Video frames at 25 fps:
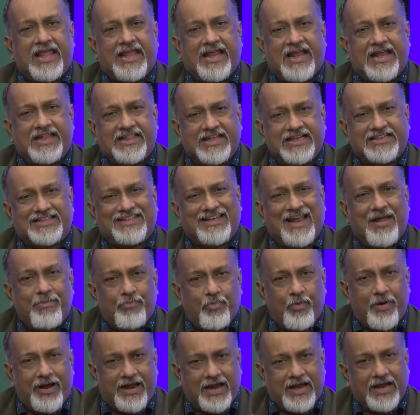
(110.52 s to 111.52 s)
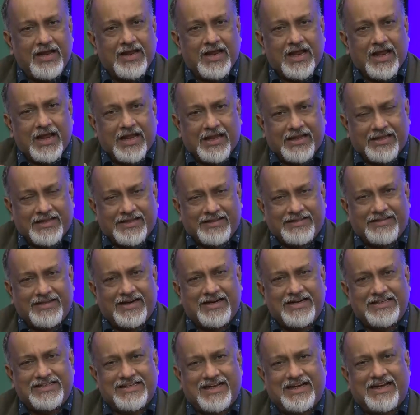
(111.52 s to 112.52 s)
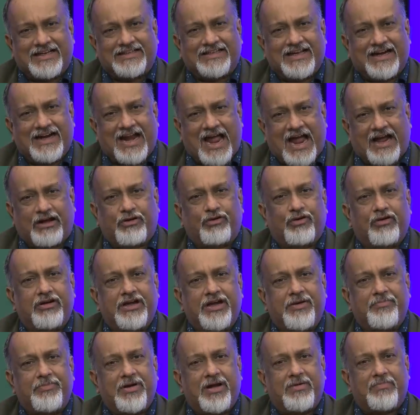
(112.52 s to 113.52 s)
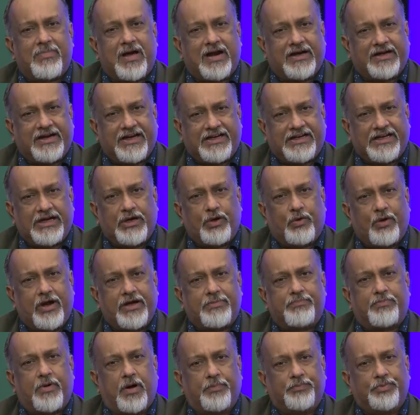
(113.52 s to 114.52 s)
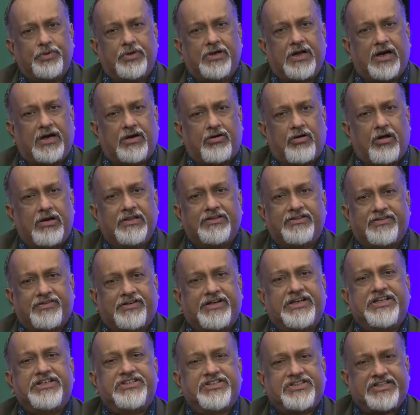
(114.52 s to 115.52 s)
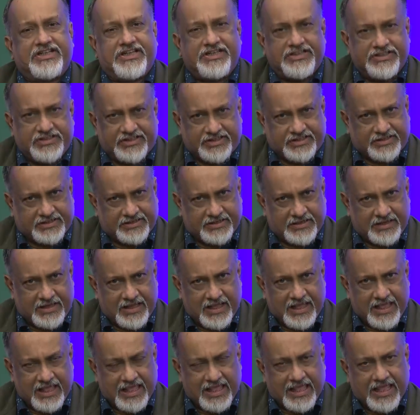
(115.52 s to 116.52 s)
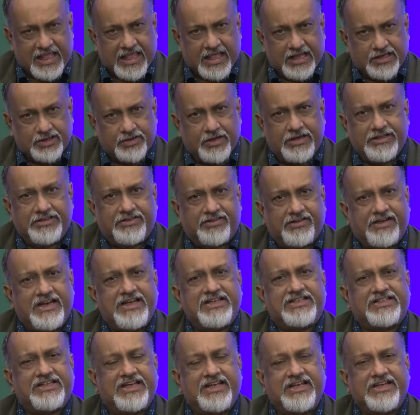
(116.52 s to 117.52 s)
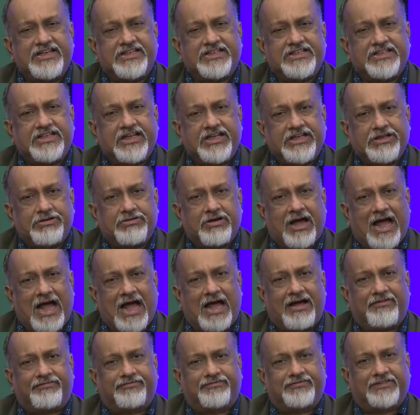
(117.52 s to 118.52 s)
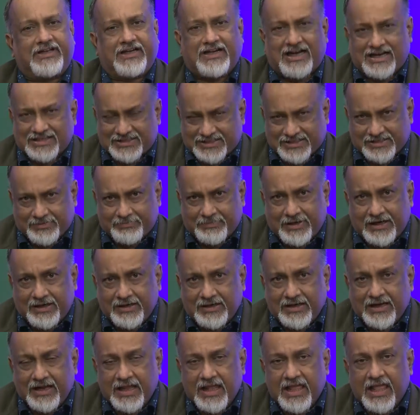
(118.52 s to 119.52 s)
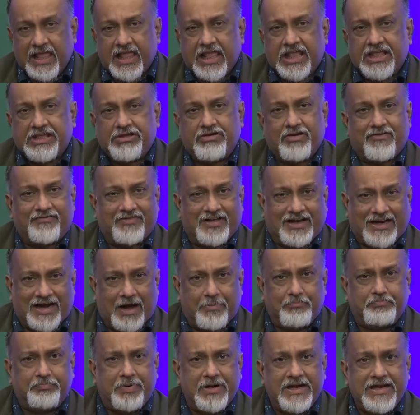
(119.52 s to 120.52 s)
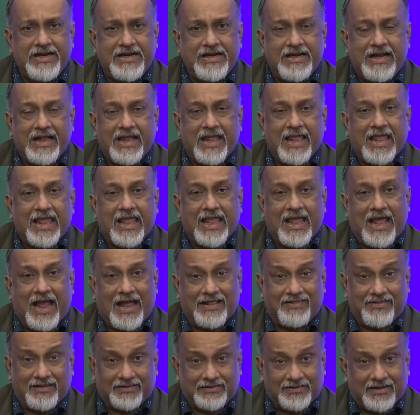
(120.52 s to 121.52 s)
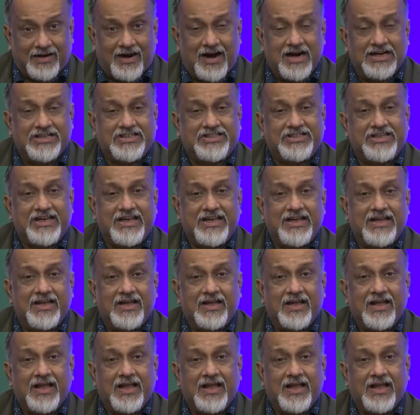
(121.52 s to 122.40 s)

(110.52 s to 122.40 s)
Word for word: in the same way there is another acronym in marketing quite popular called 3 C's. So in 3 C's you have the customer, you have the company, and the third C